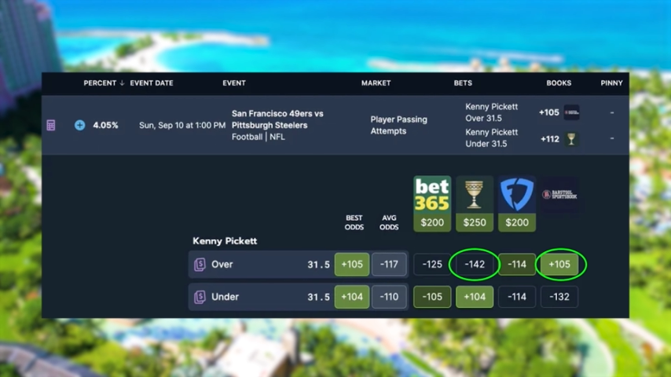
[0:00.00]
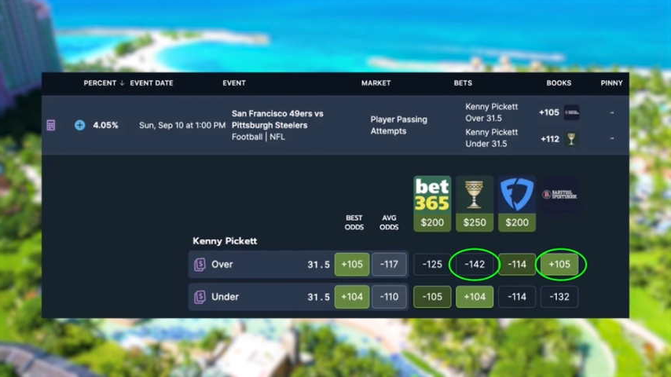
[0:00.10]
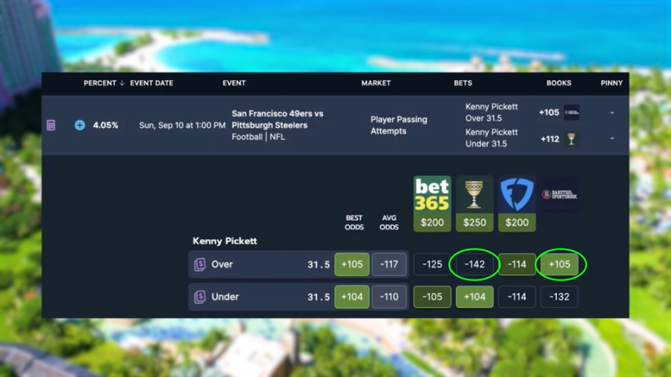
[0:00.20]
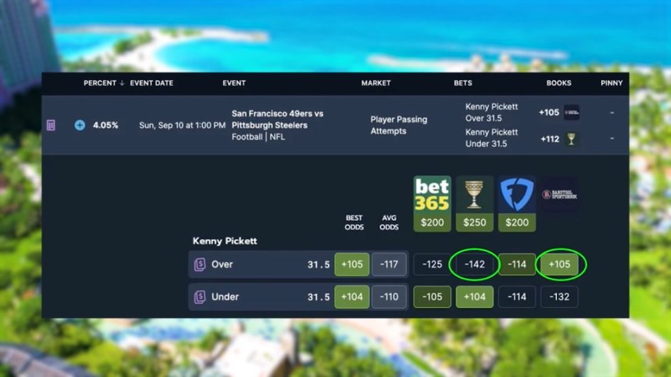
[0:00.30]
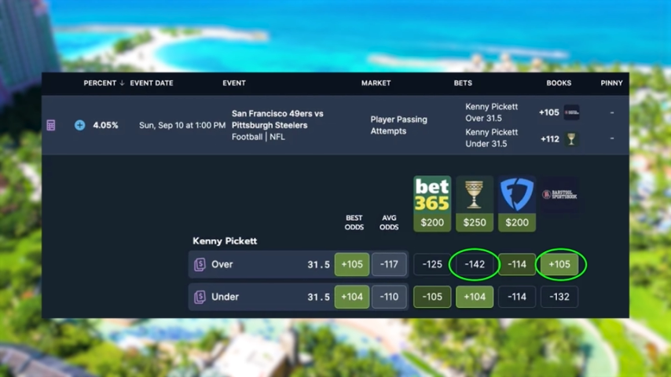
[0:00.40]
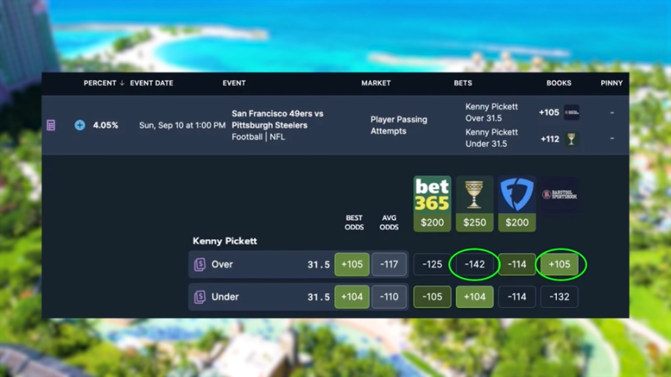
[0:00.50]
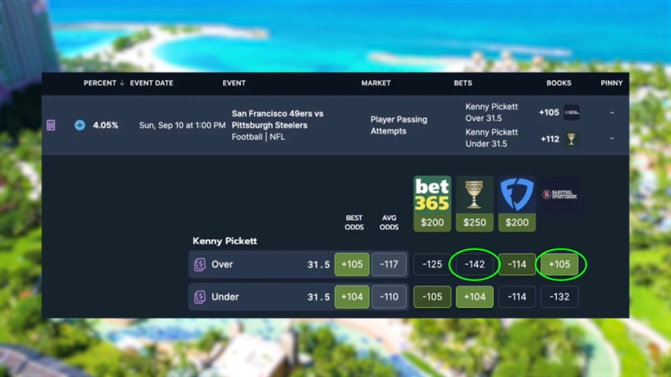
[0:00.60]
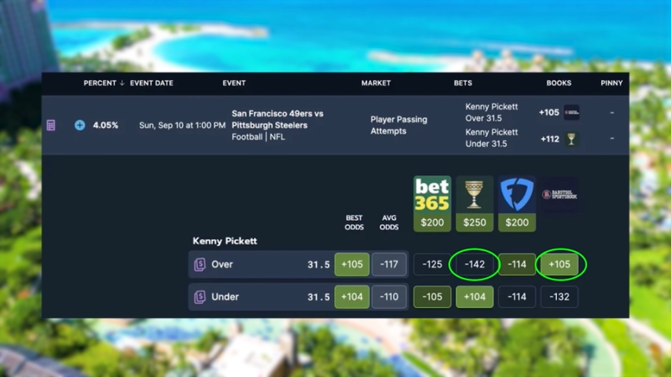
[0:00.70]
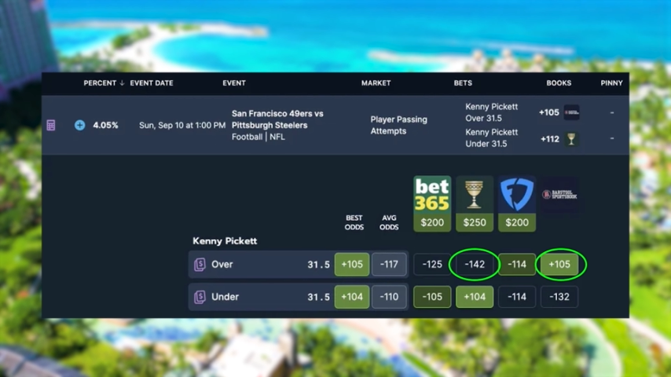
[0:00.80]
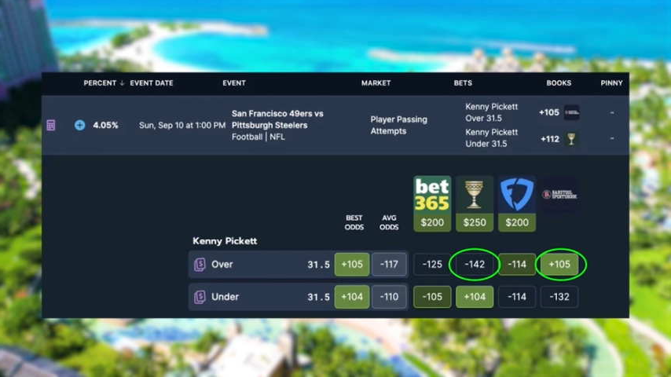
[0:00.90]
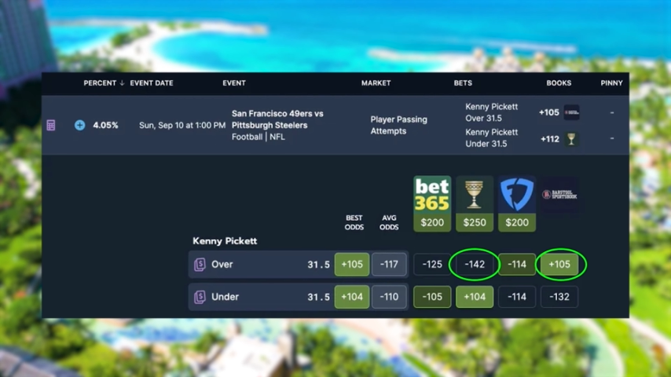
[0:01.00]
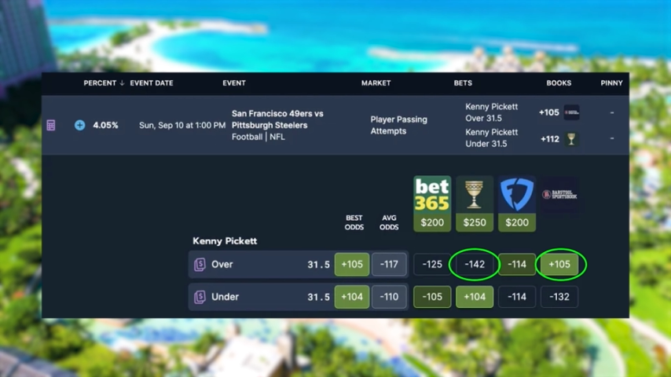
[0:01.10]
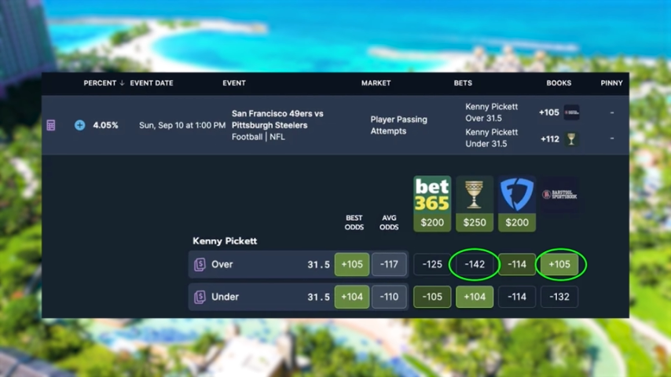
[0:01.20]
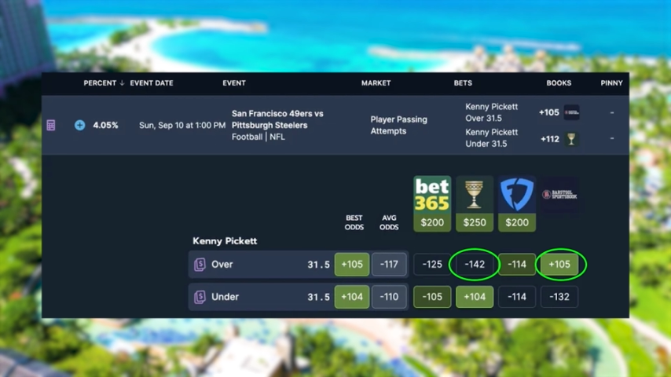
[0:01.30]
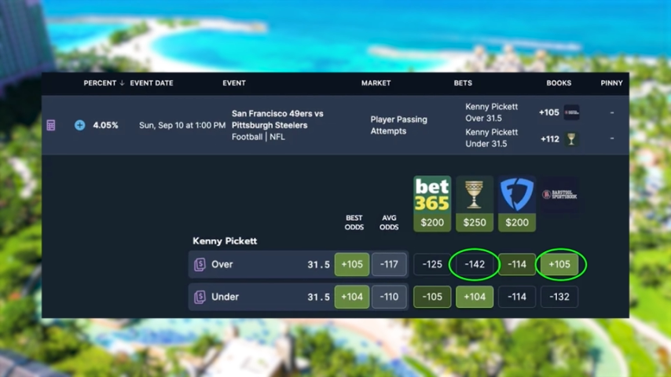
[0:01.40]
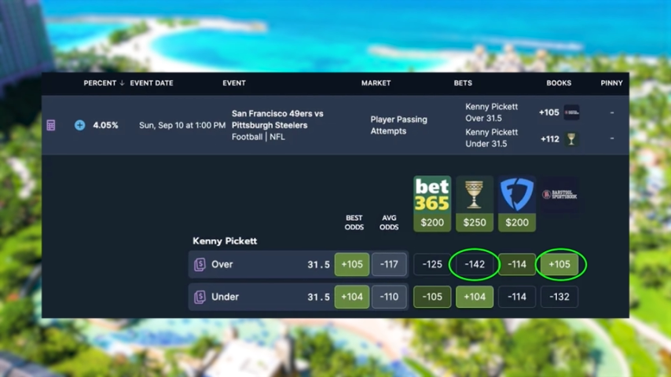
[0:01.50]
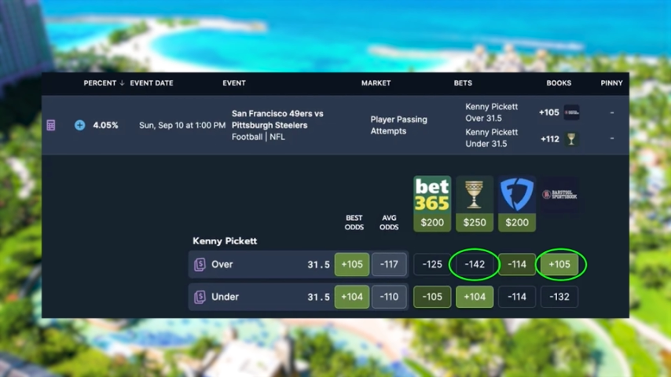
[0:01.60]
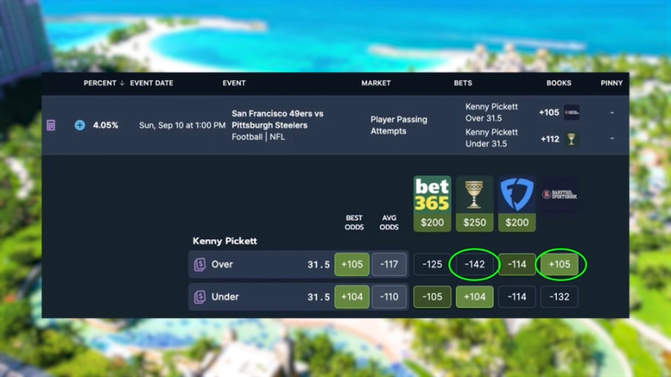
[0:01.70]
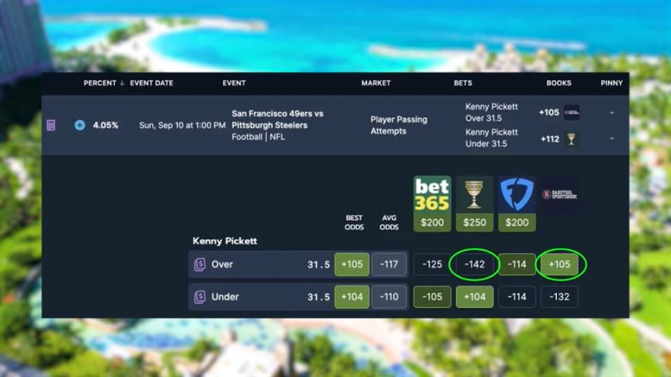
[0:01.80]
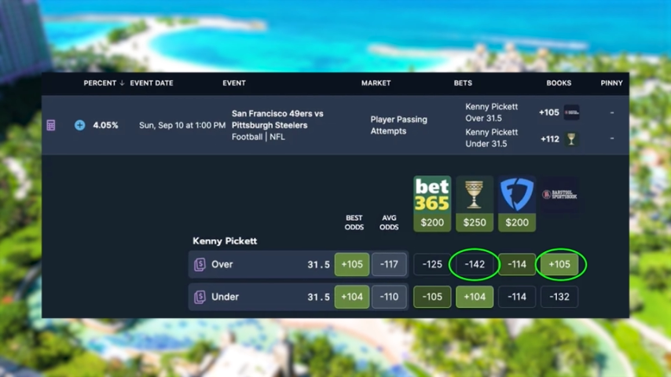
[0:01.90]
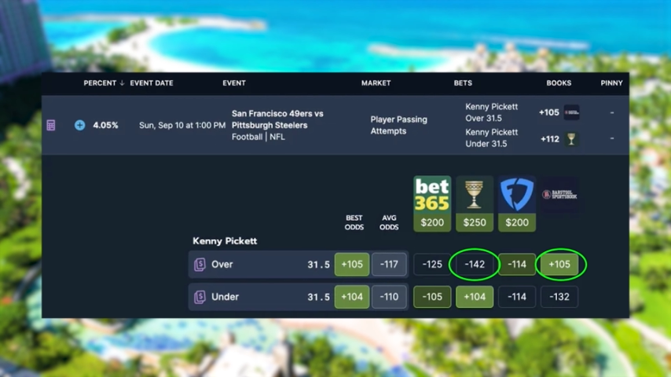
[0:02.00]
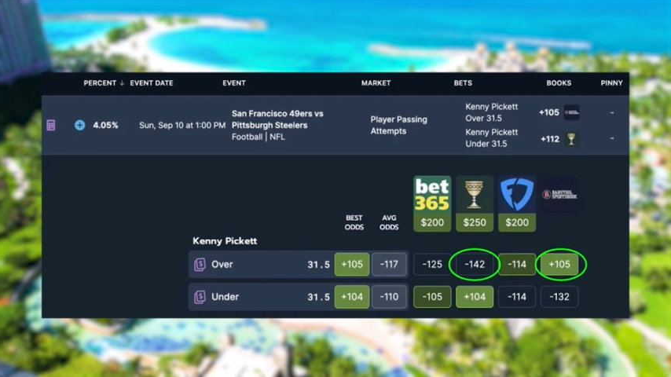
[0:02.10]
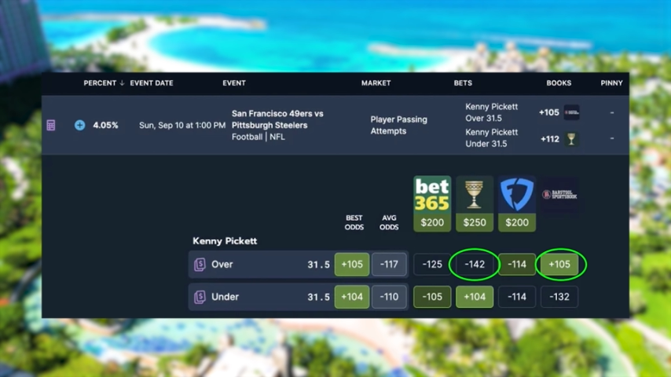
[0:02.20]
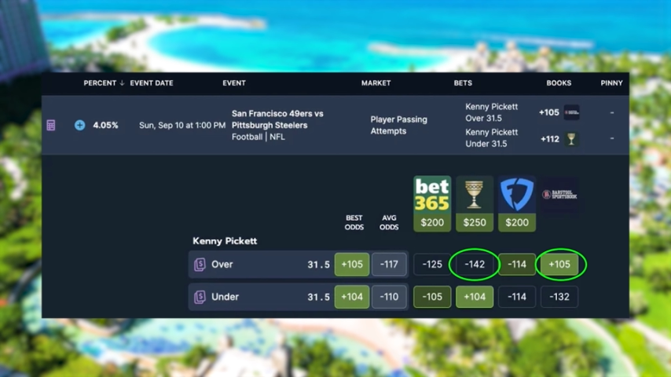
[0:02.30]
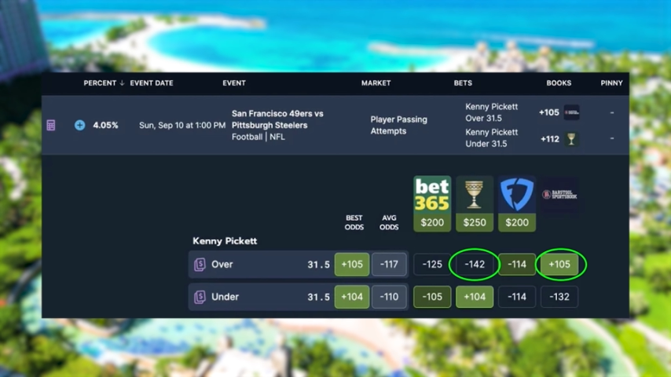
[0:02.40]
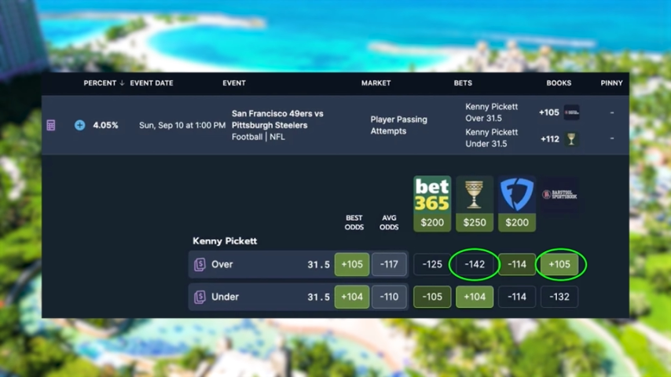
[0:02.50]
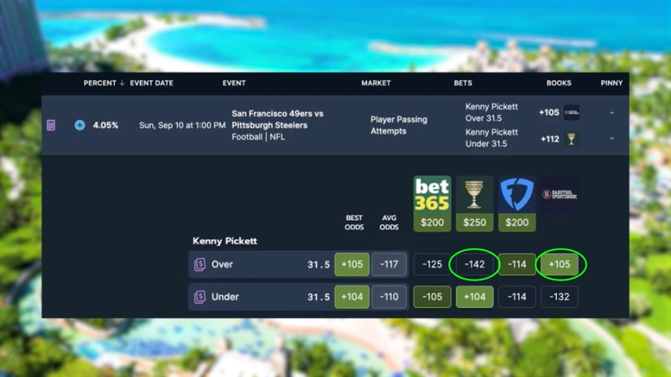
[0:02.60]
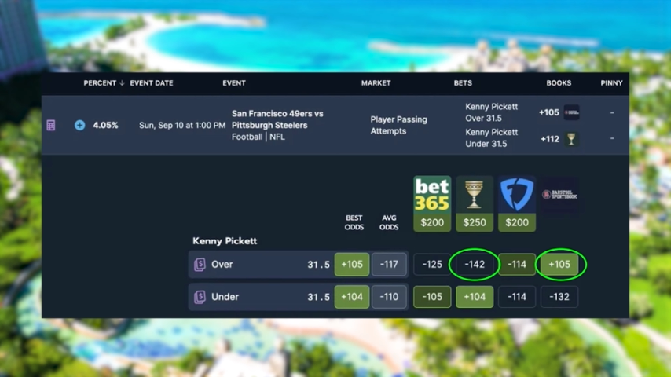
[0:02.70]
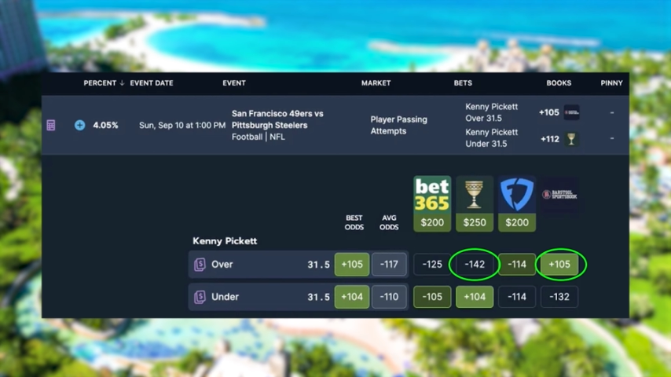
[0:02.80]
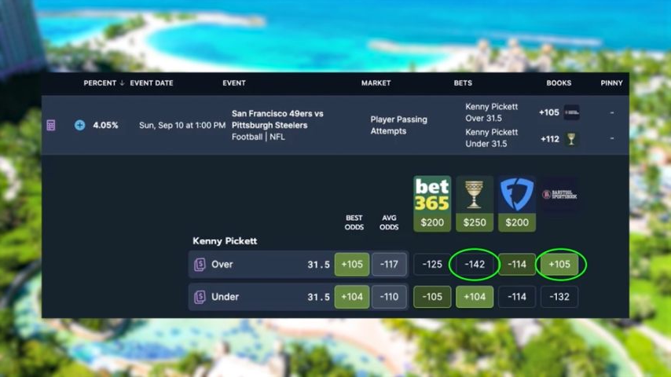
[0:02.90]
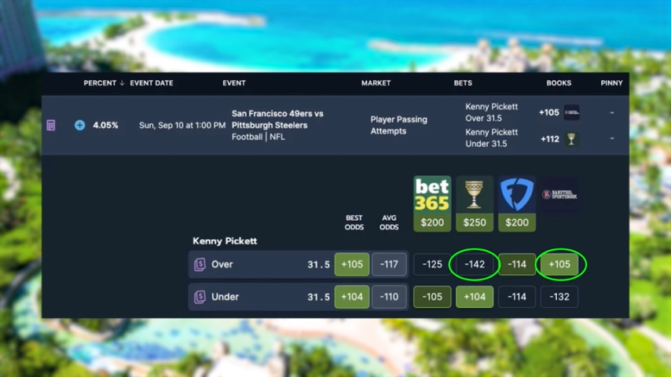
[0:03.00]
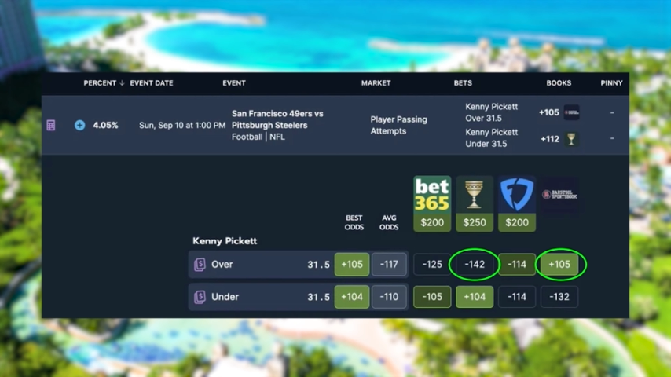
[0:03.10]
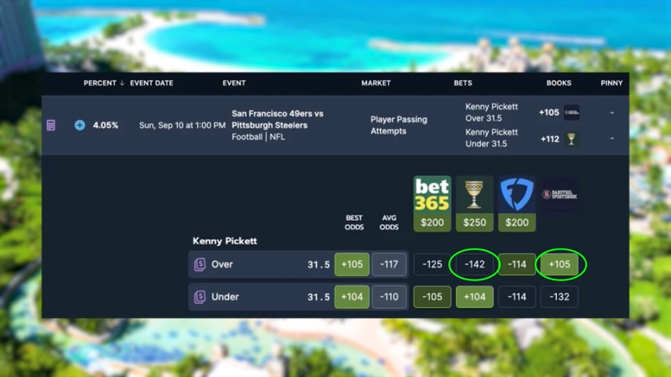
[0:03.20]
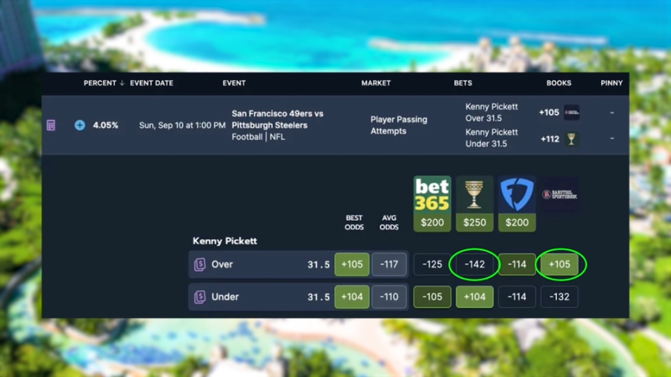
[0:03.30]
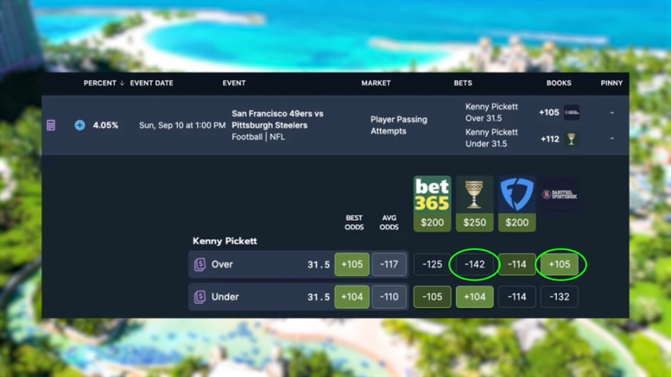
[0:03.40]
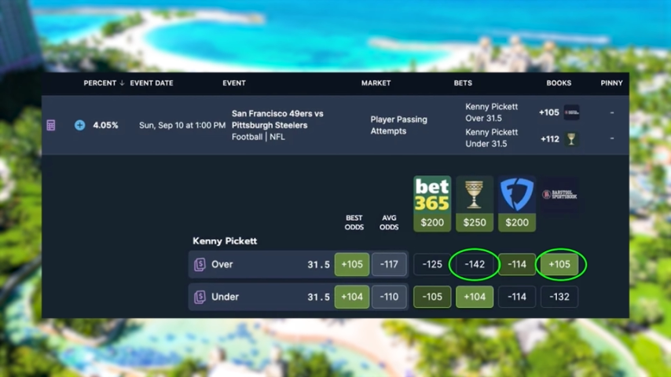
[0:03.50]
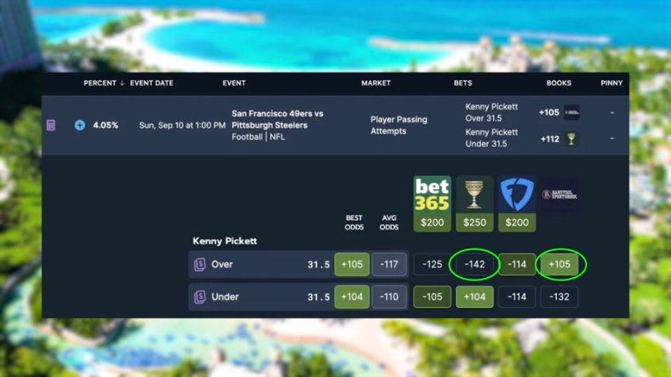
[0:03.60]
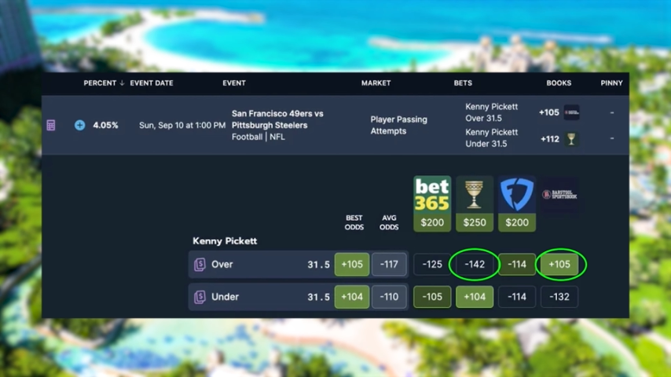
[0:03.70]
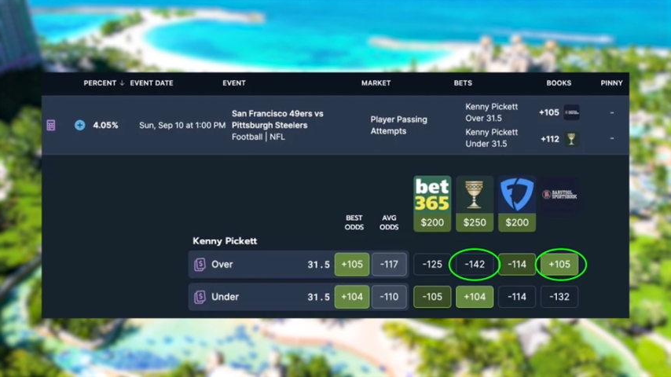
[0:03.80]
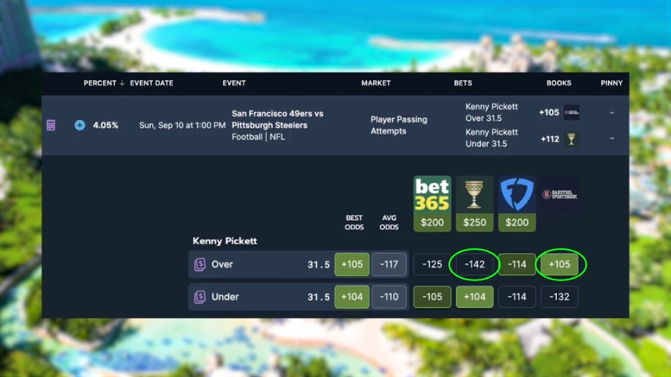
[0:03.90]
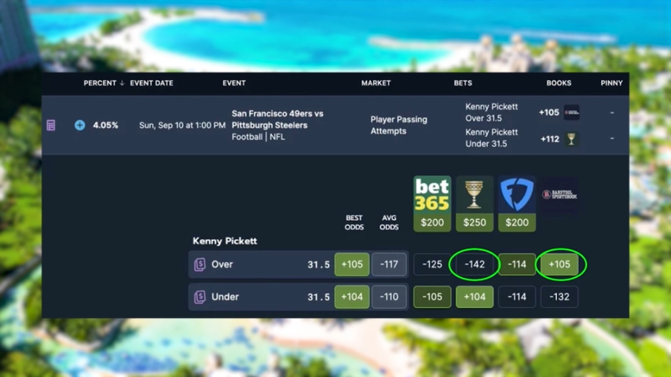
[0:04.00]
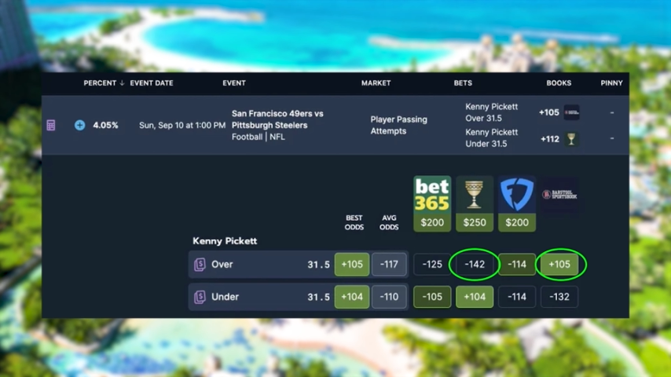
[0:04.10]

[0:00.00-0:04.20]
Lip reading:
(no speaker visible)